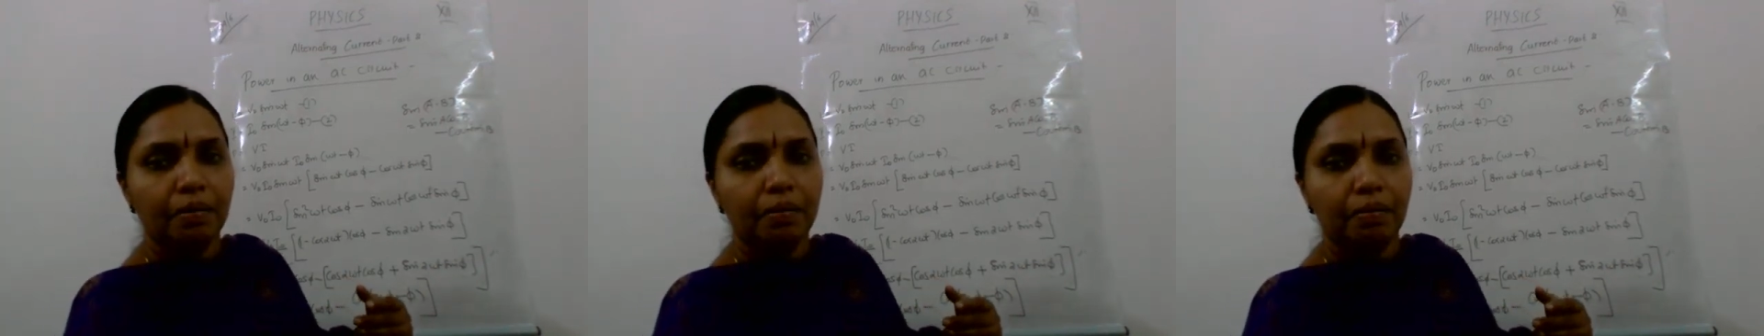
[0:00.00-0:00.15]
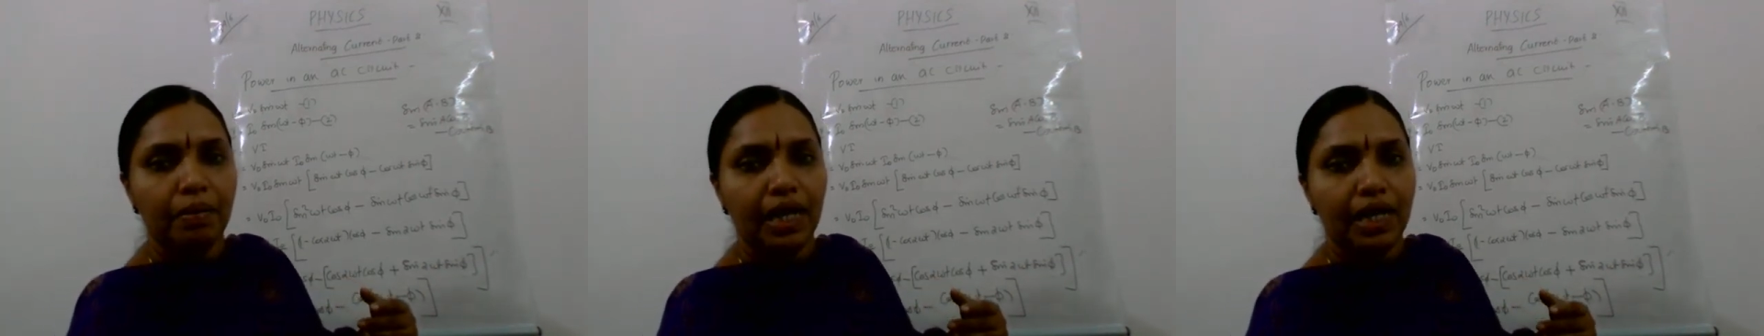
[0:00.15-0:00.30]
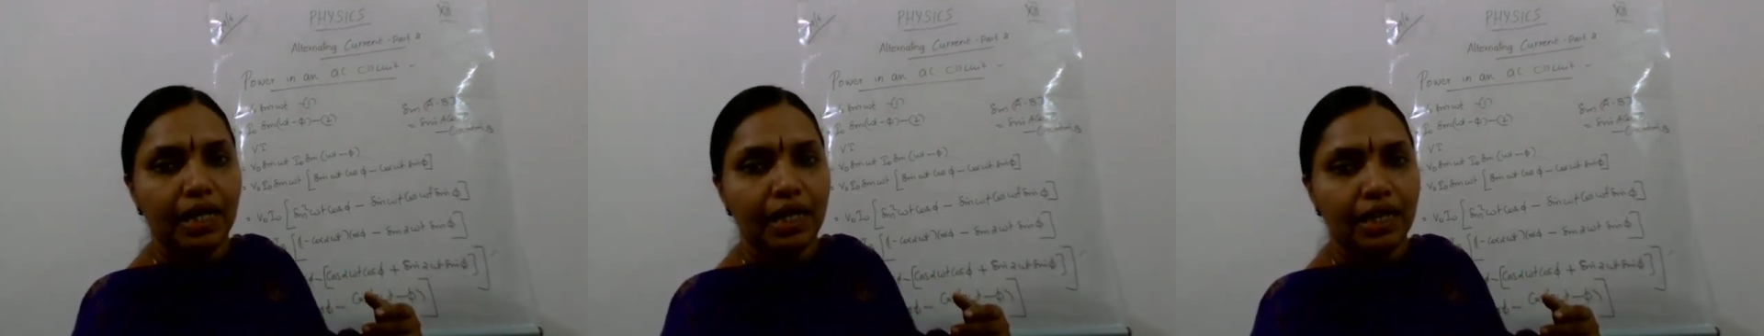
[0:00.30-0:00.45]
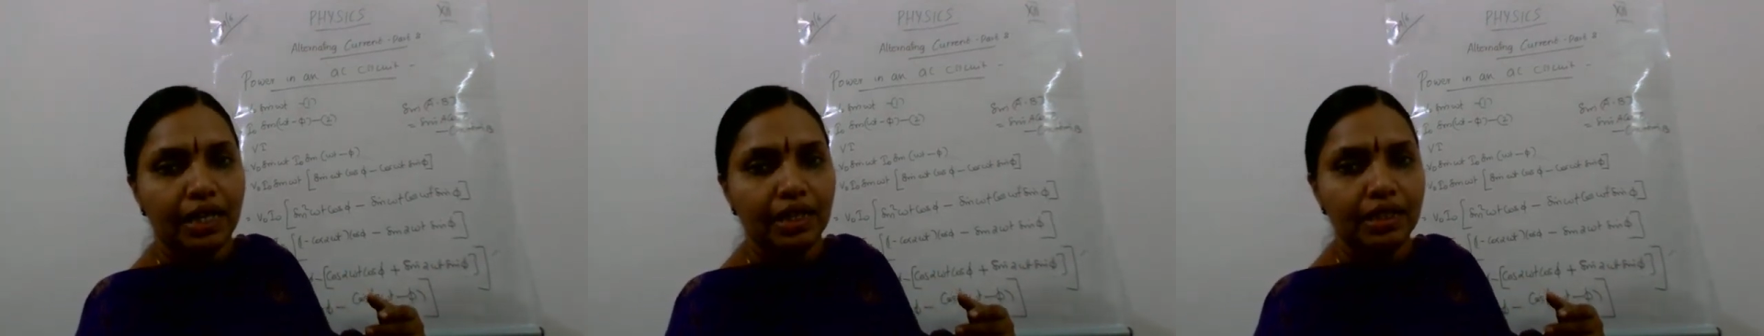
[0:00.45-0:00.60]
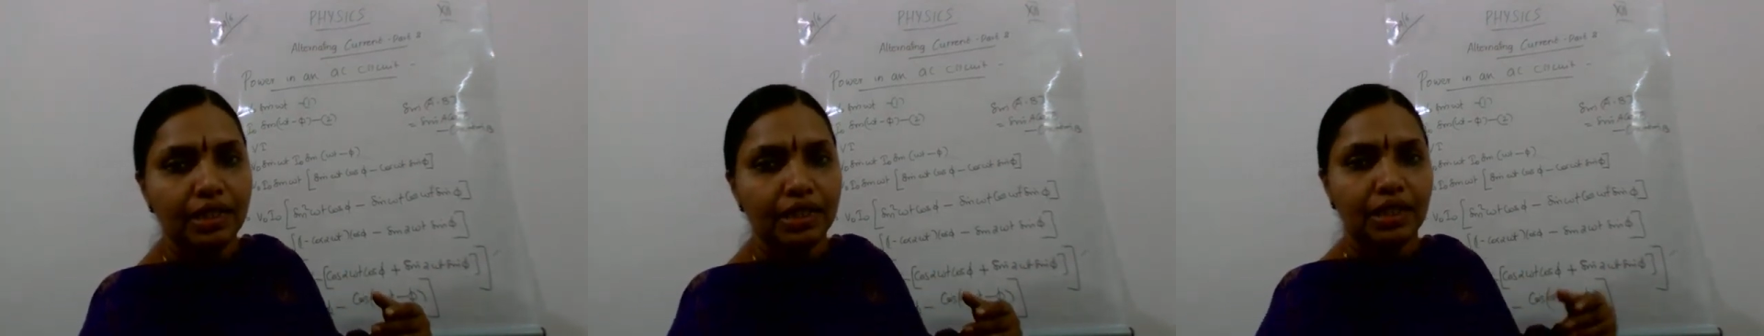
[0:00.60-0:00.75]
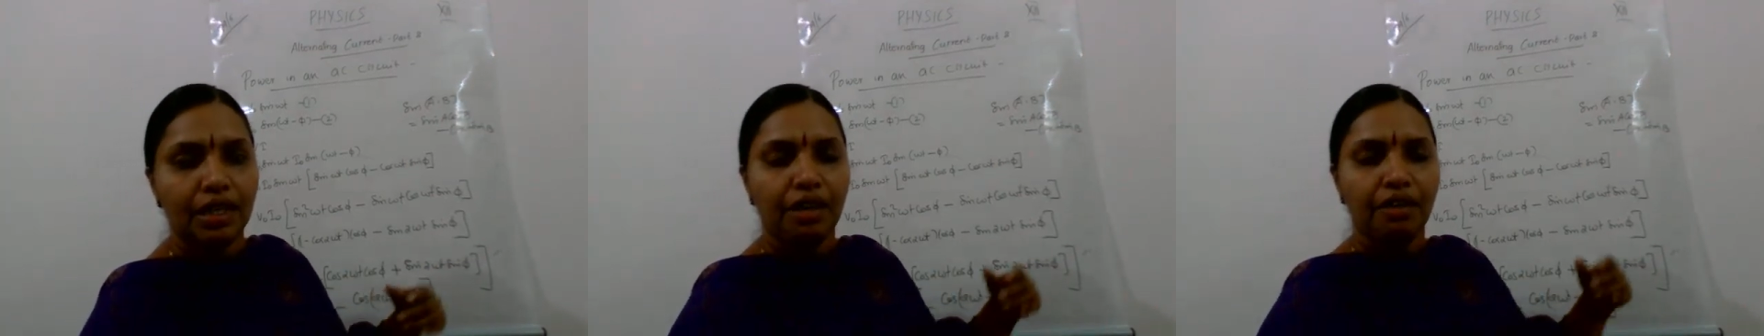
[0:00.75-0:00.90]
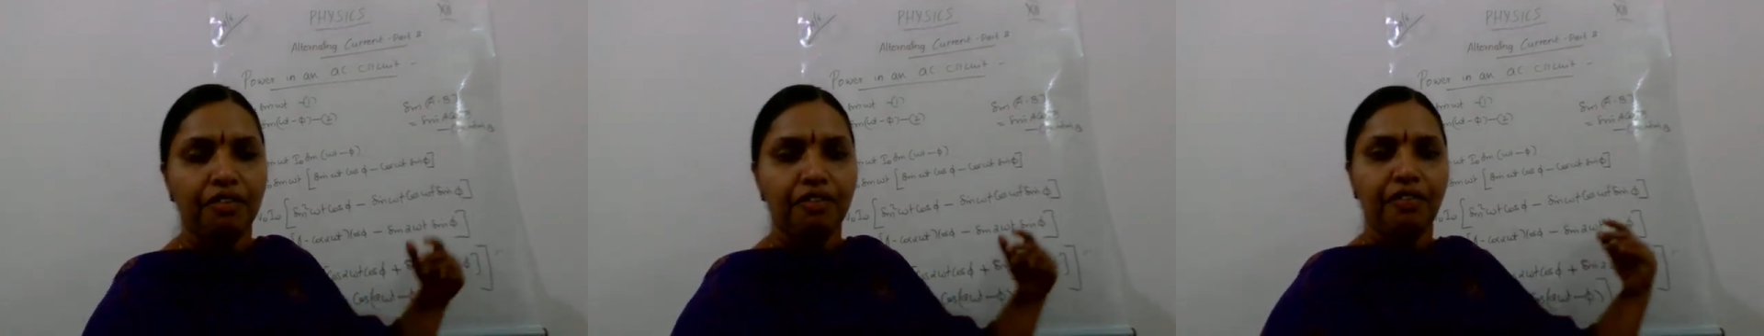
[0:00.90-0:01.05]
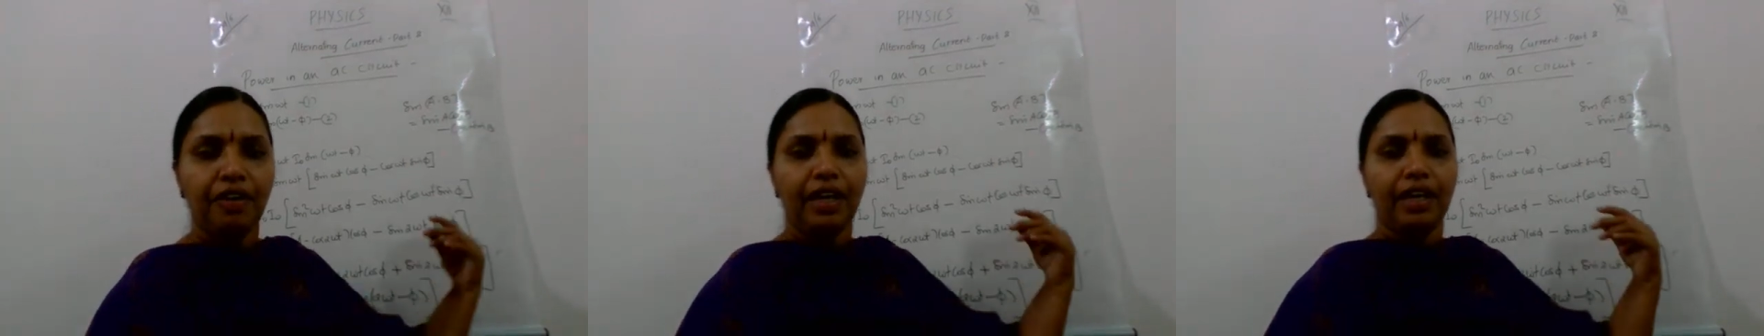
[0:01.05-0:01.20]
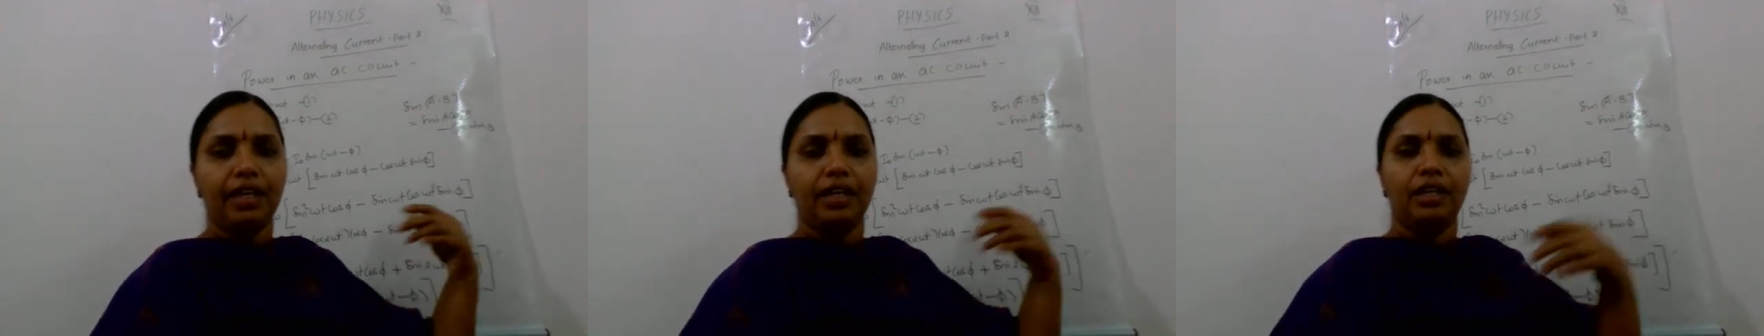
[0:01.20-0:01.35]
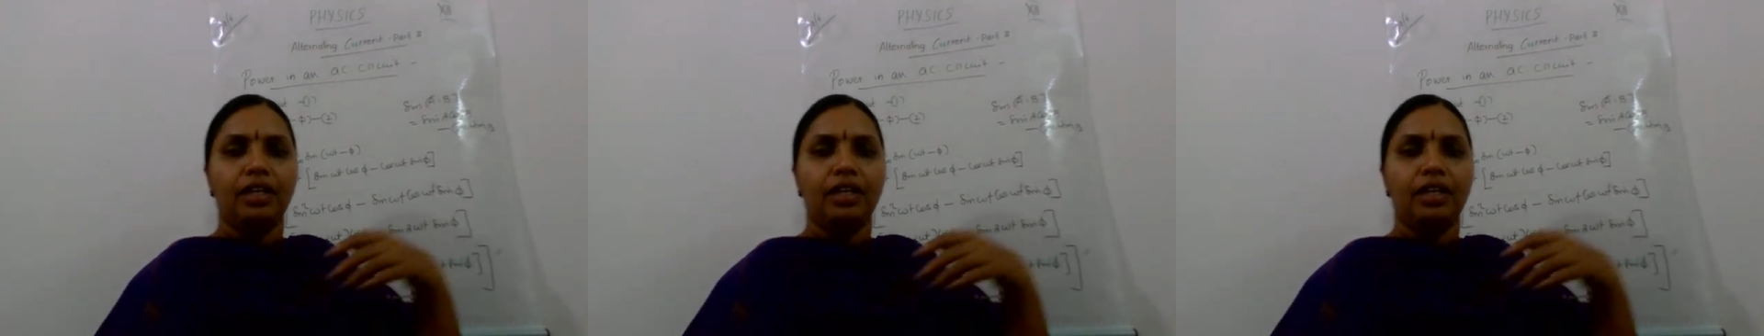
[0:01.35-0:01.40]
minus 5.